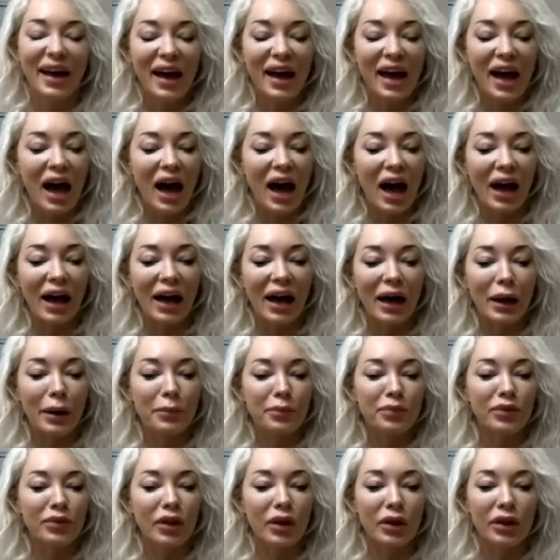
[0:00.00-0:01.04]

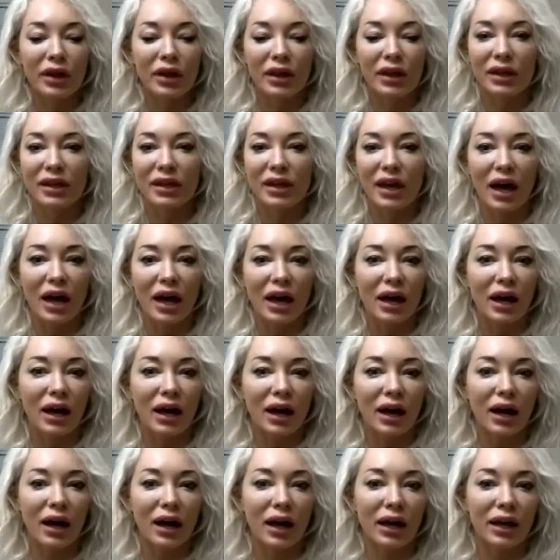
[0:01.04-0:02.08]
um,
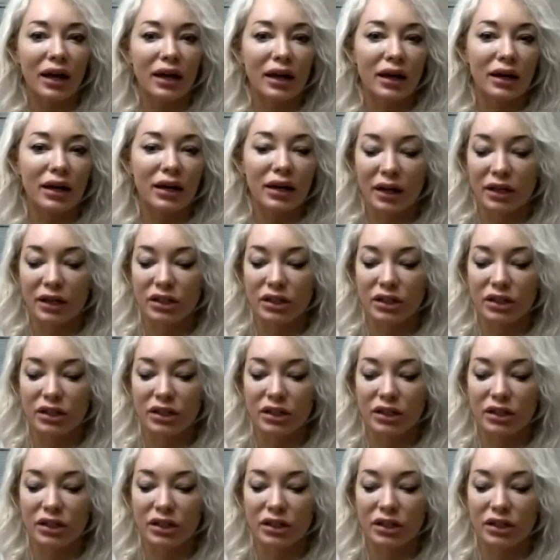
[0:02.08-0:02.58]
yeah, I uh,